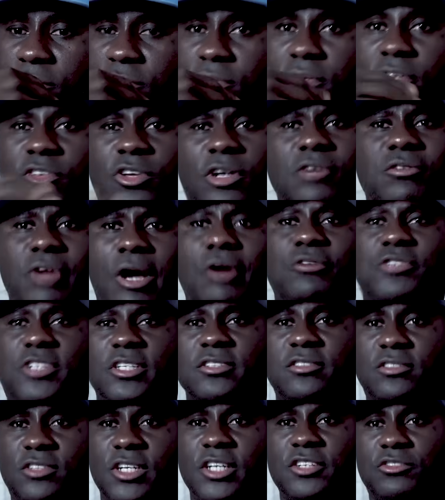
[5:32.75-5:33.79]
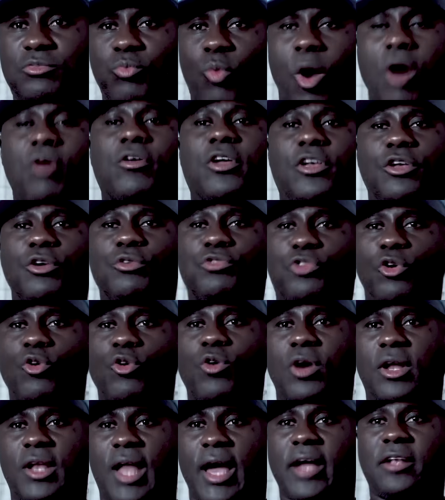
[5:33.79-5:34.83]
you know, just walking you
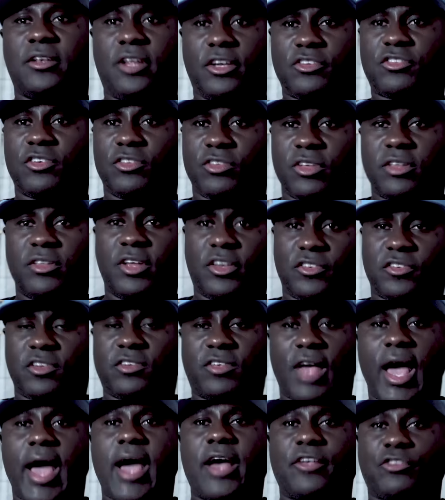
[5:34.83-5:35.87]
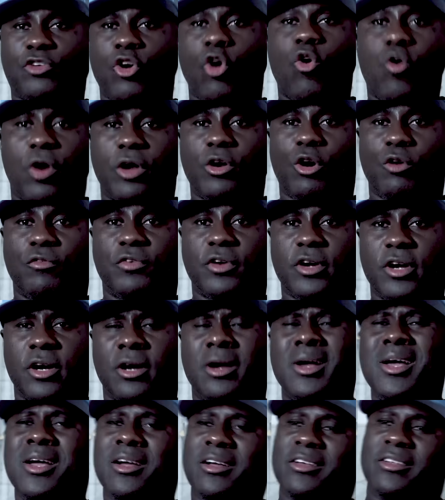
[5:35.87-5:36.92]
through it like this is how it's going over
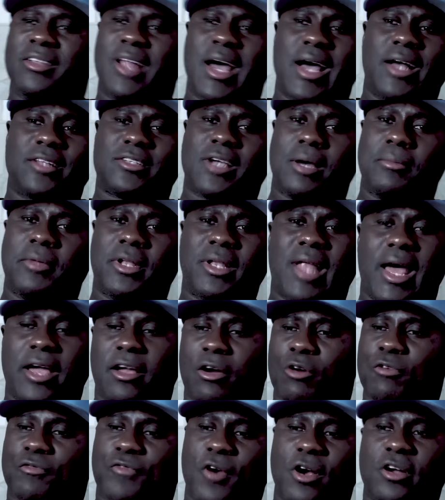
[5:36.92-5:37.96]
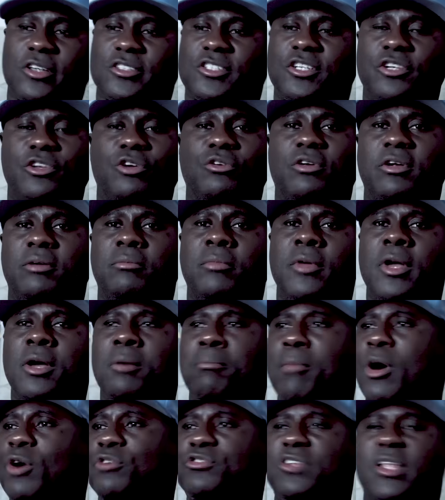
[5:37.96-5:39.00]
here. Cause 9 times like on Ferguson unit,
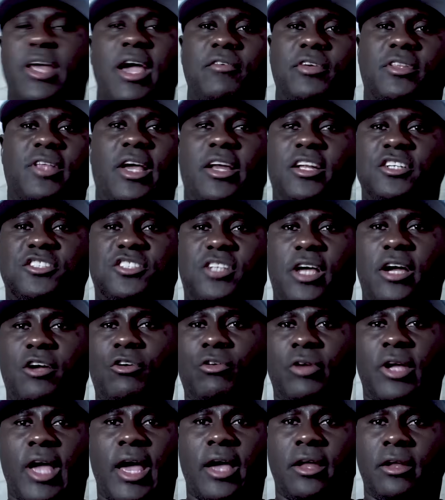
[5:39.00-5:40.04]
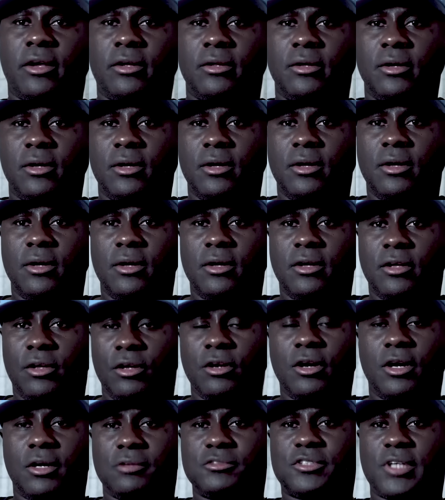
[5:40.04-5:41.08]
mostly everything is segregated. You
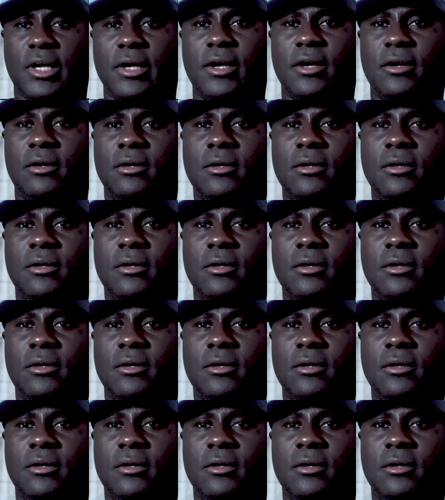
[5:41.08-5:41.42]
know what I'm saying?